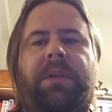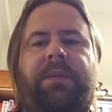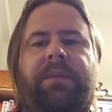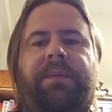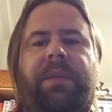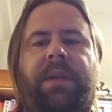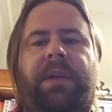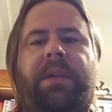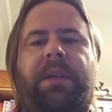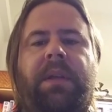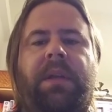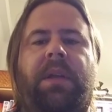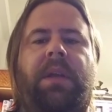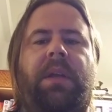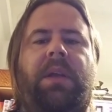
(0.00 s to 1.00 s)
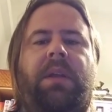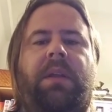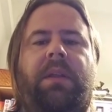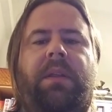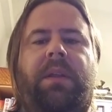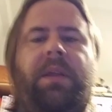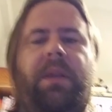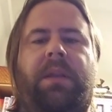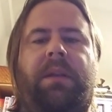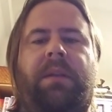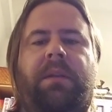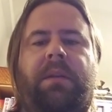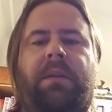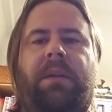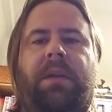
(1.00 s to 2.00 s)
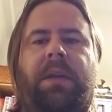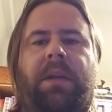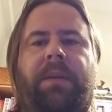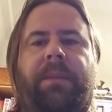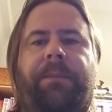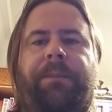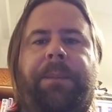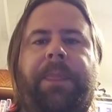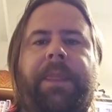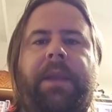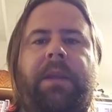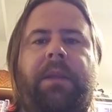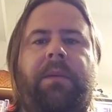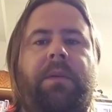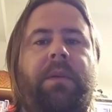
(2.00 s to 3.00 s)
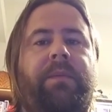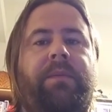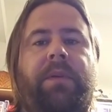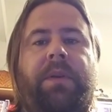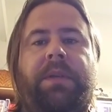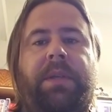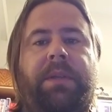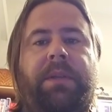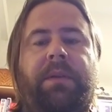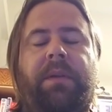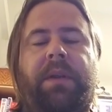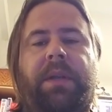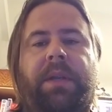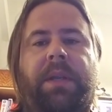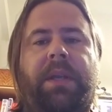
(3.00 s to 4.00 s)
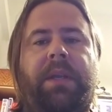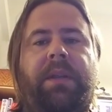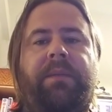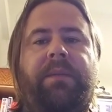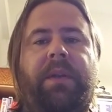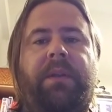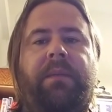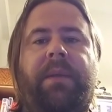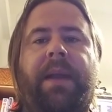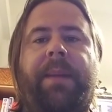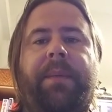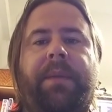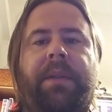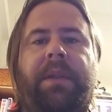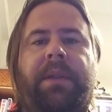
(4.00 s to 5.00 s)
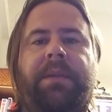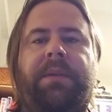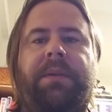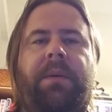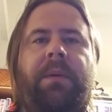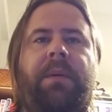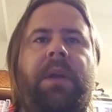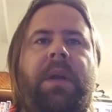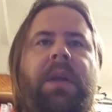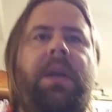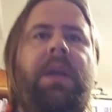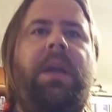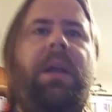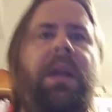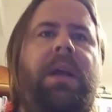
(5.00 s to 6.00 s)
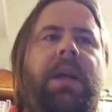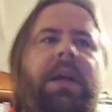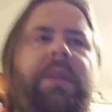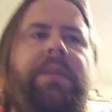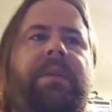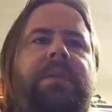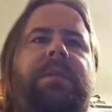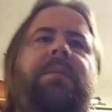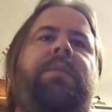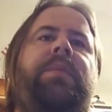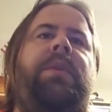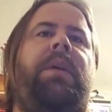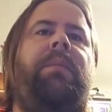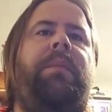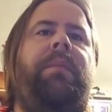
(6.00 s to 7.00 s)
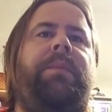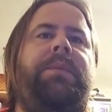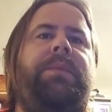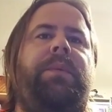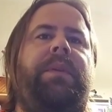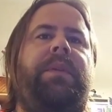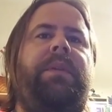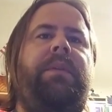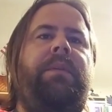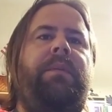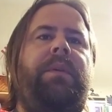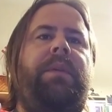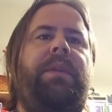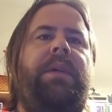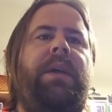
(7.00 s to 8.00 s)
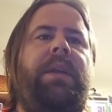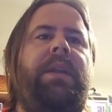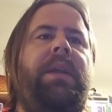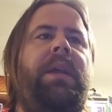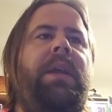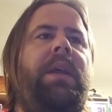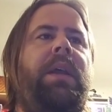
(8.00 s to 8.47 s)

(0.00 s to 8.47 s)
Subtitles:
enough flood, then you could have washed out the Grand Canyon very rapidly. So there's some problems with that.